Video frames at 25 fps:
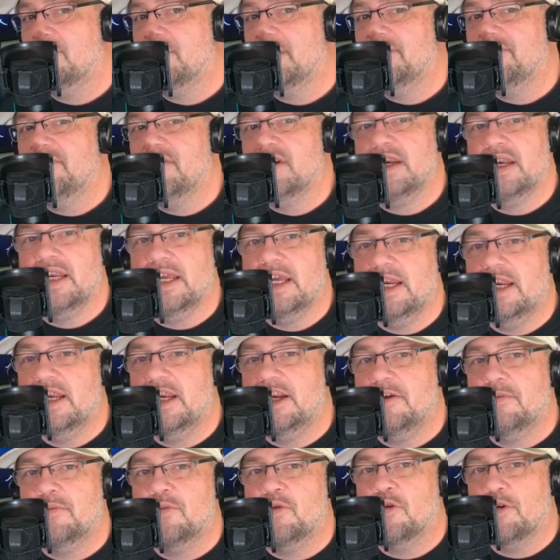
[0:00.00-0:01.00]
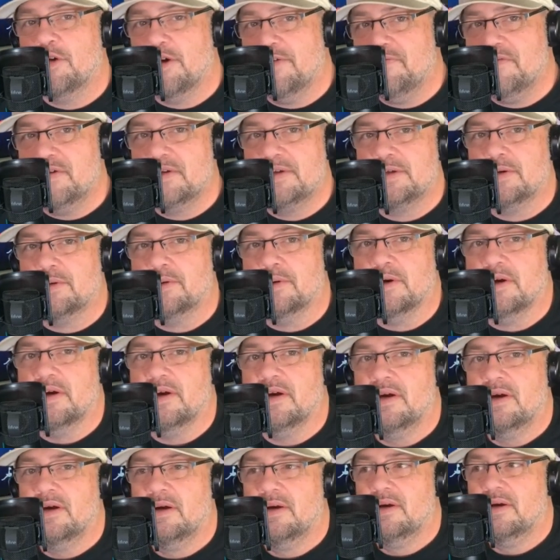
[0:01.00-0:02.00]
even need any more inventory.
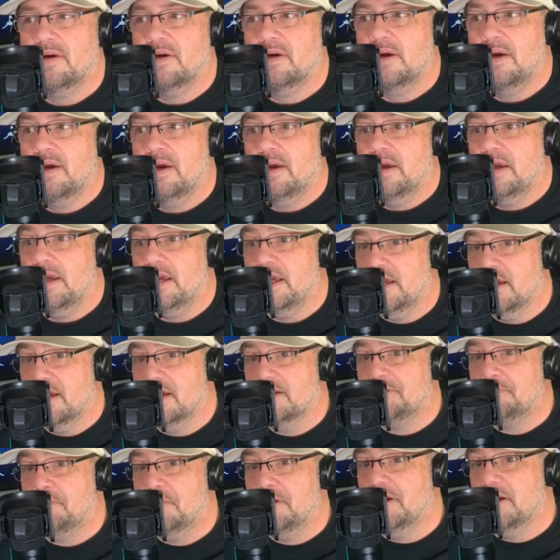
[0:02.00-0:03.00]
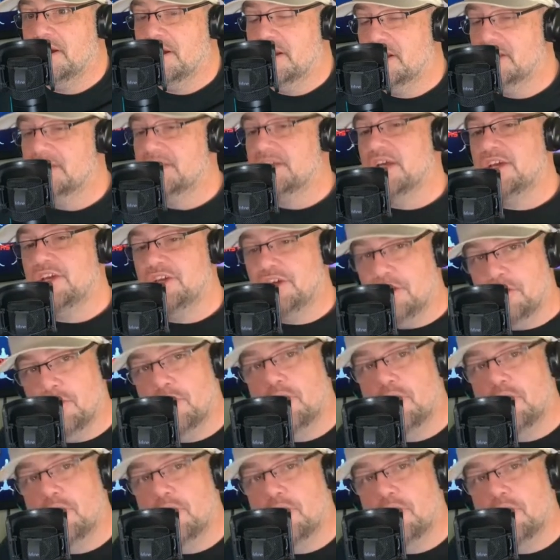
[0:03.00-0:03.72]
ESPN is a year